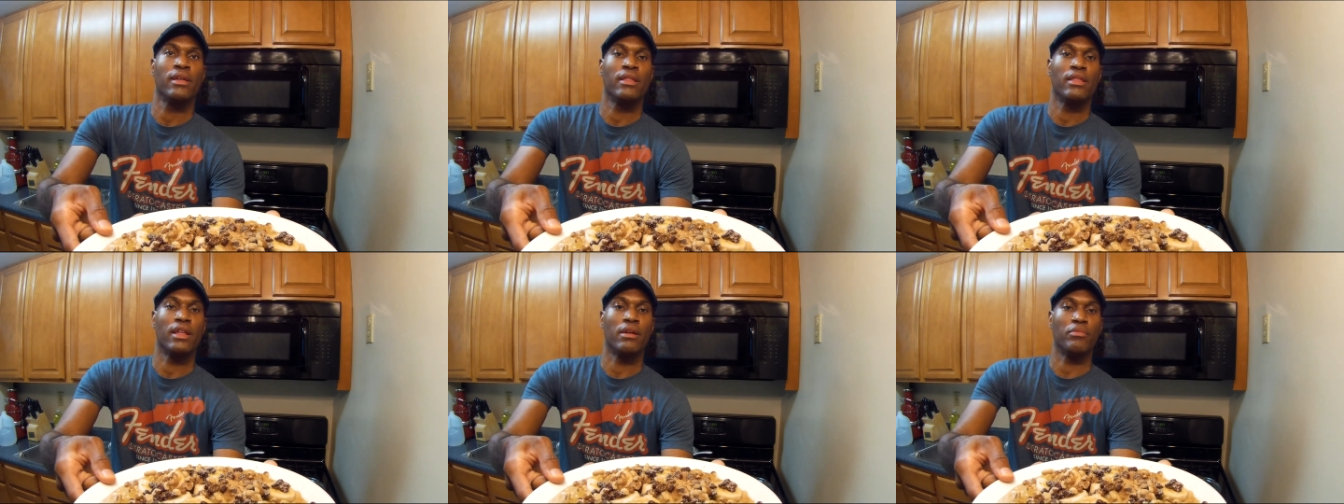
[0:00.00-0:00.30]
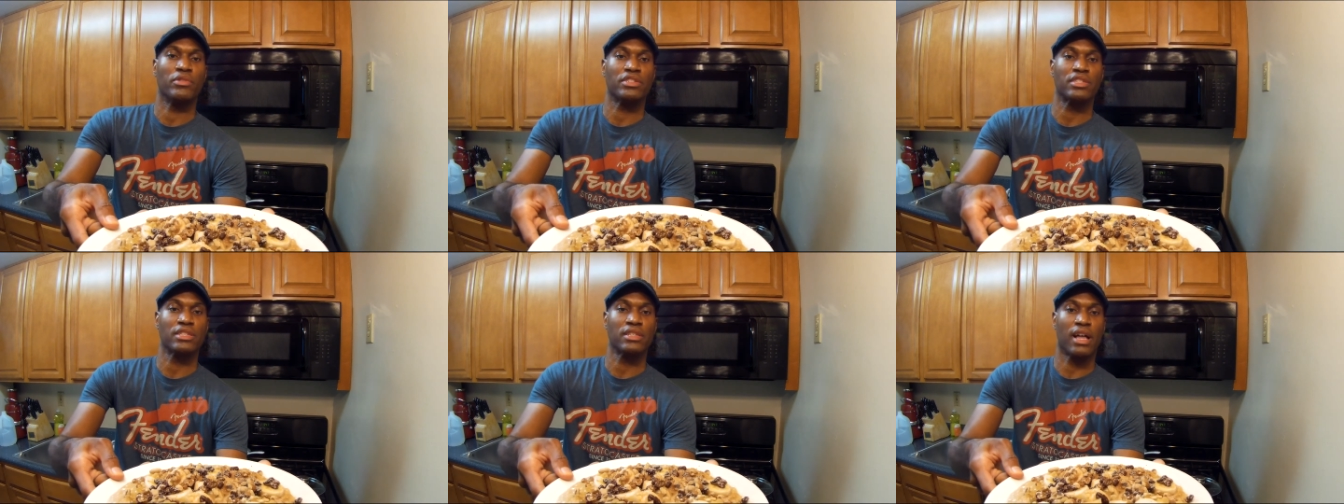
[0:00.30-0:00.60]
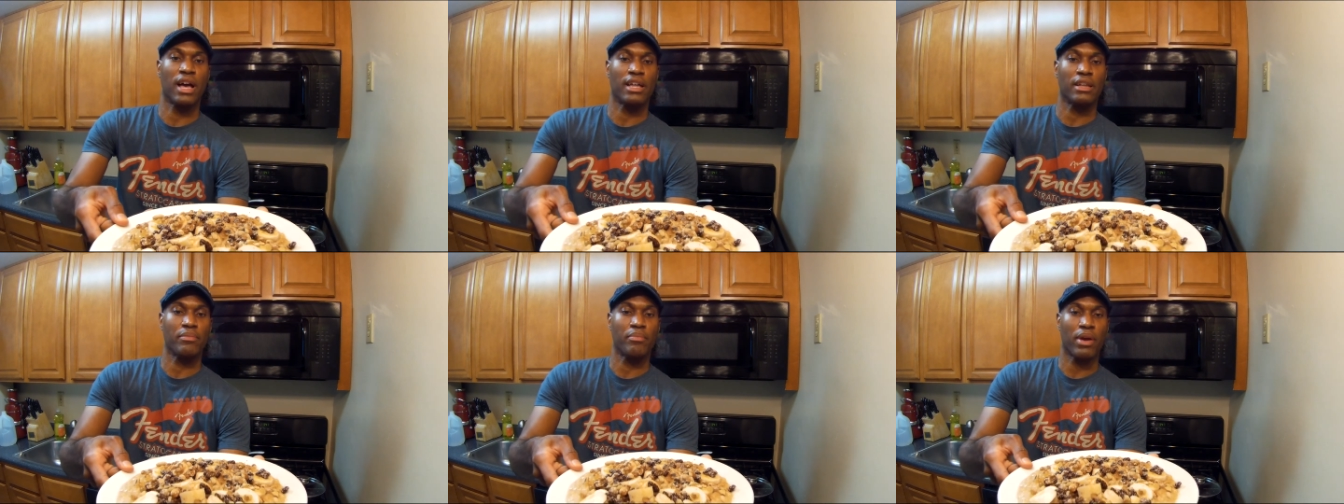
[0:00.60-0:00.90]
Then I'm going to
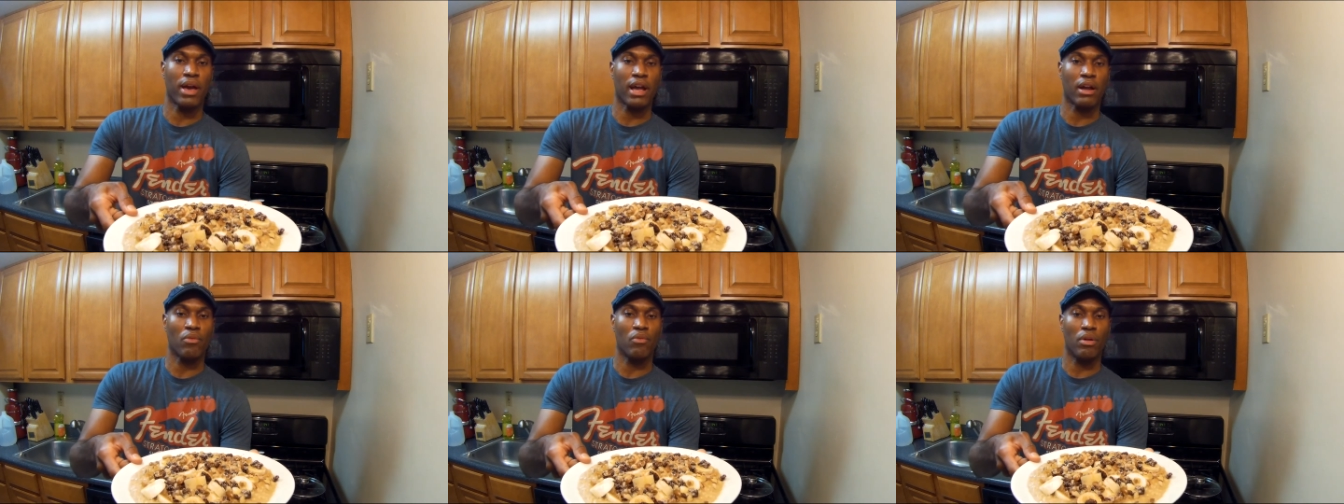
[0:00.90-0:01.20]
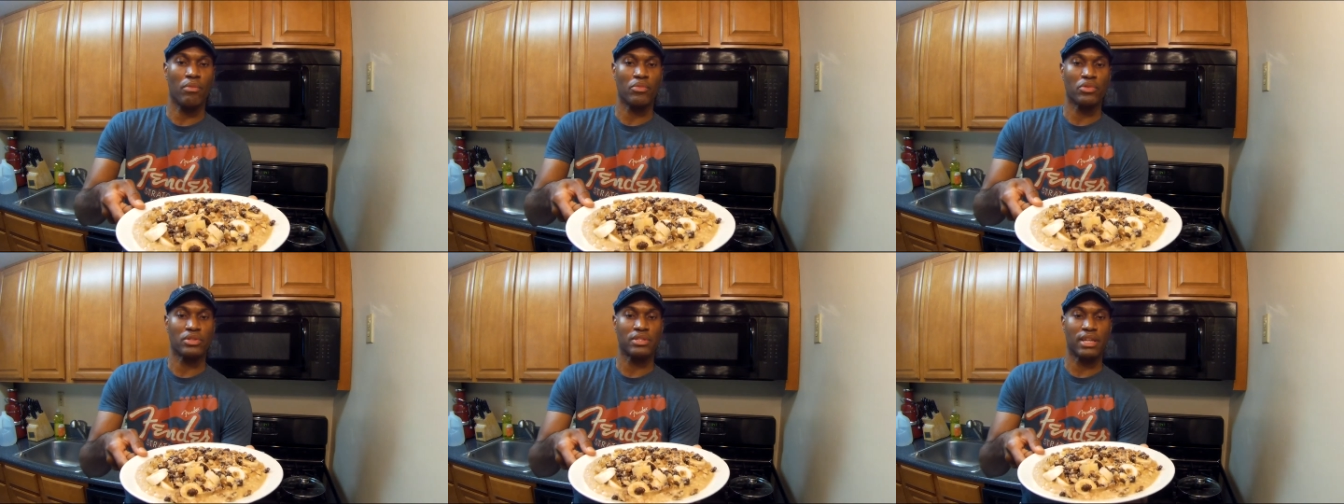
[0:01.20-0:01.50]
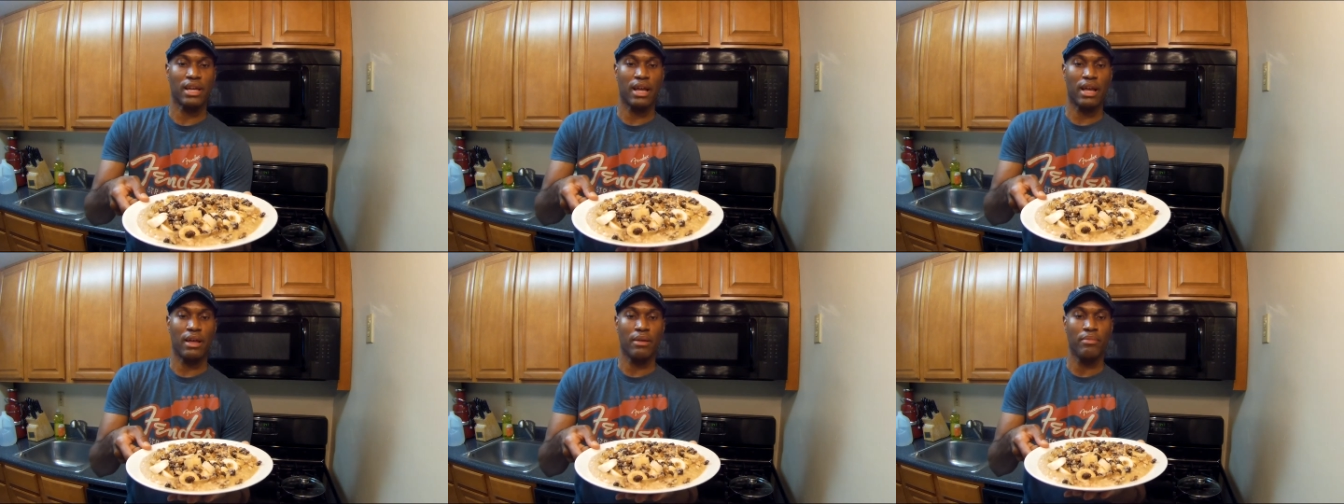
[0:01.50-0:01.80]
slide it back one more
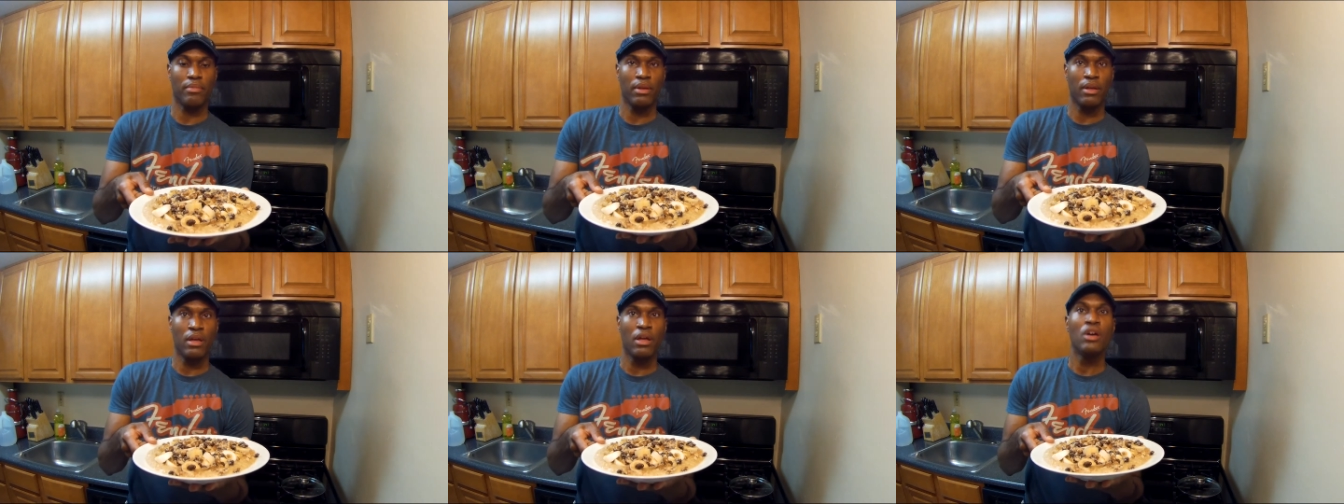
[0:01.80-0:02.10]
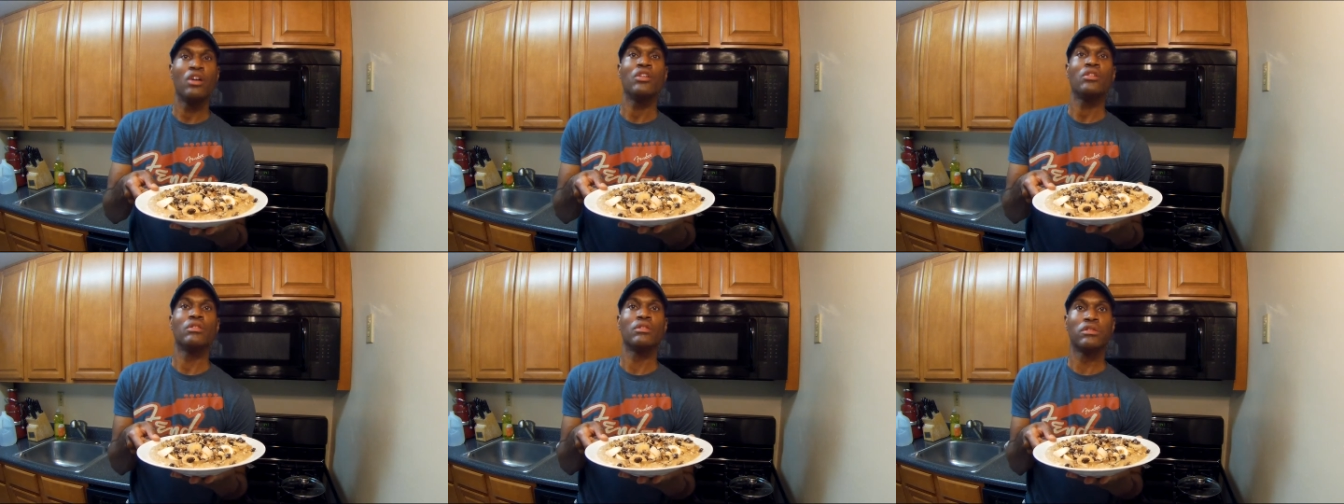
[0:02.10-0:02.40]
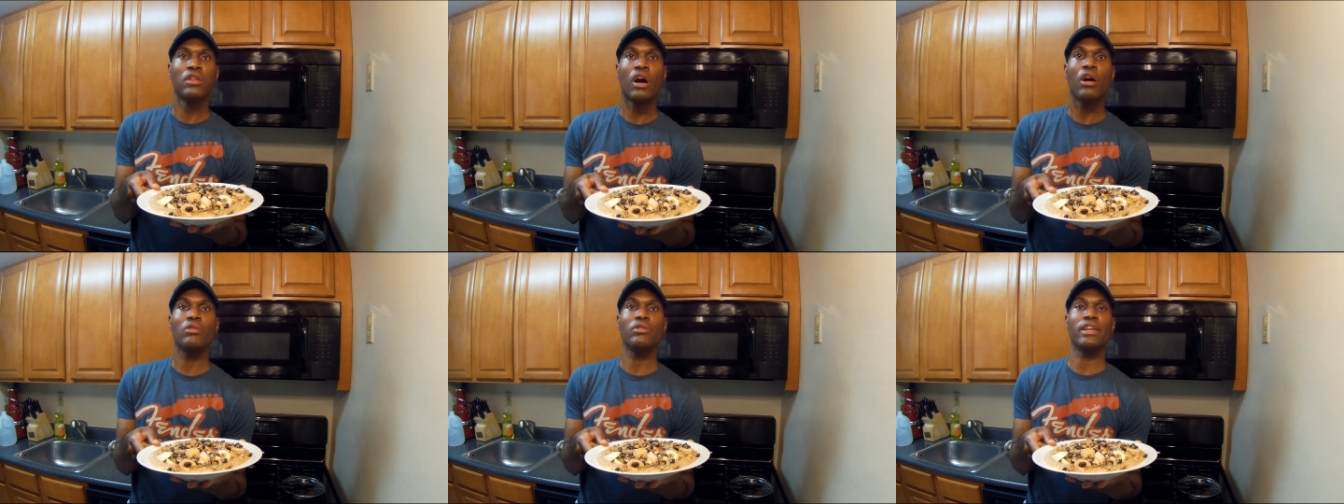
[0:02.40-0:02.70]
time.
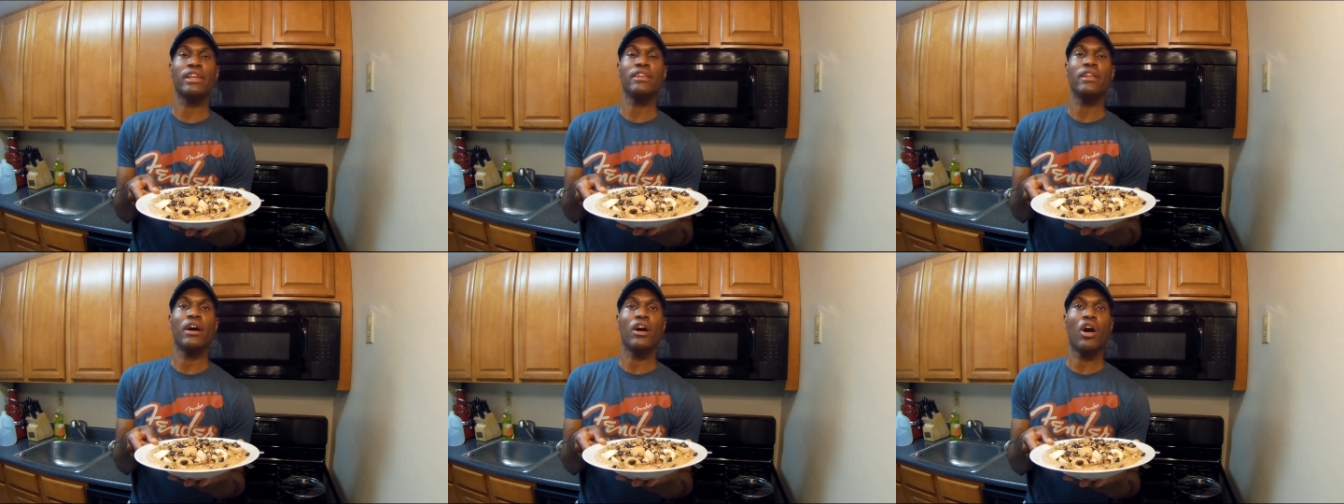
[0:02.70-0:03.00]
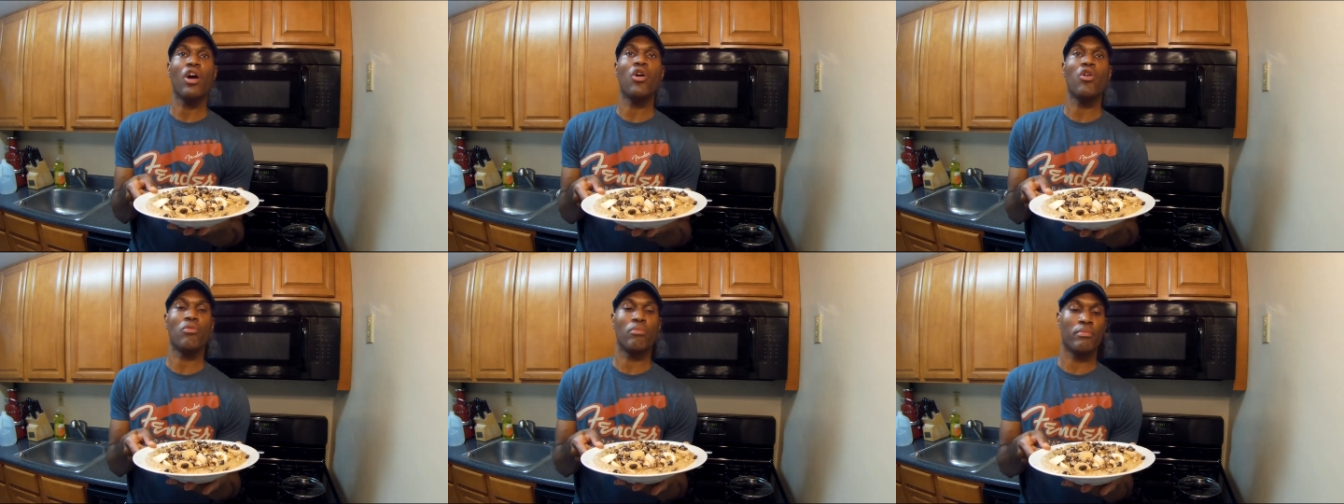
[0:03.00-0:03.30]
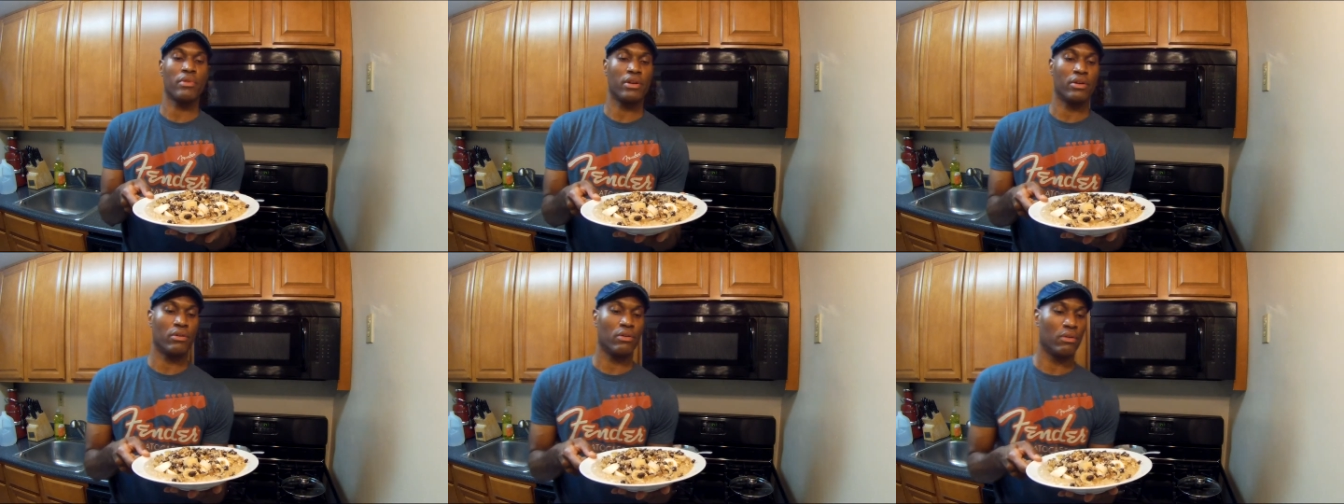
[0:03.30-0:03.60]
Loaded
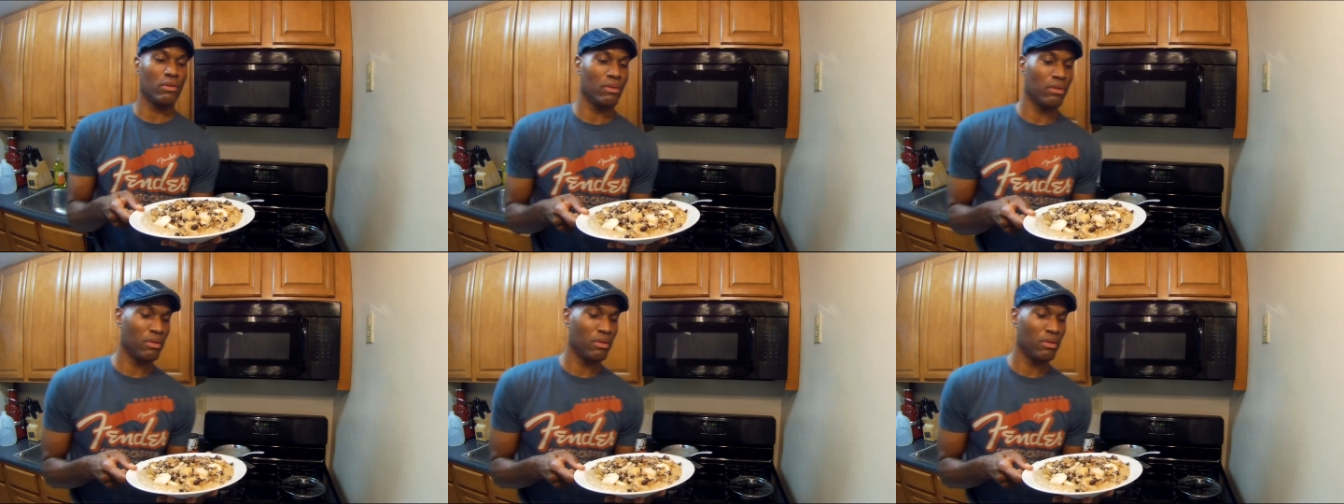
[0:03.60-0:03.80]
oatmeal.